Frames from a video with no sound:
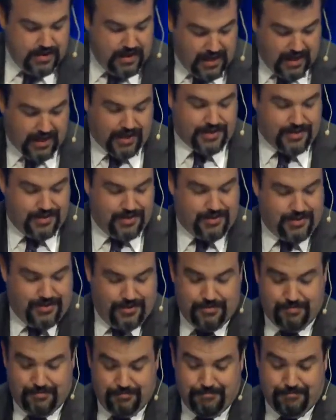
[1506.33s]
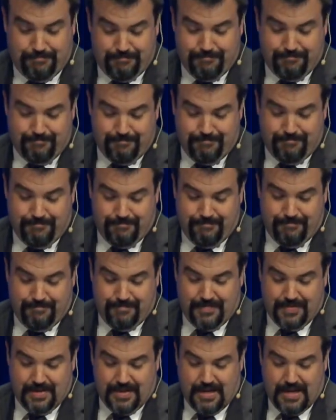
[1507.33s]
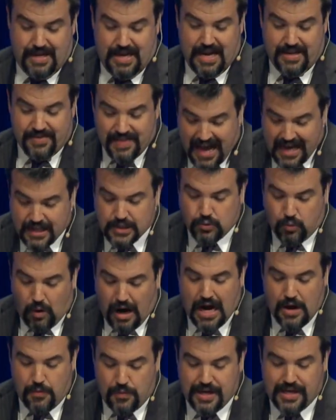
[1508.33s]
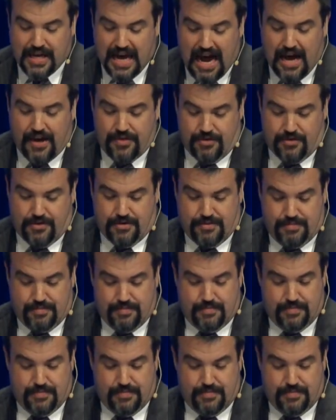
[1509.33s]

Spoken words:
us. And that's why we gather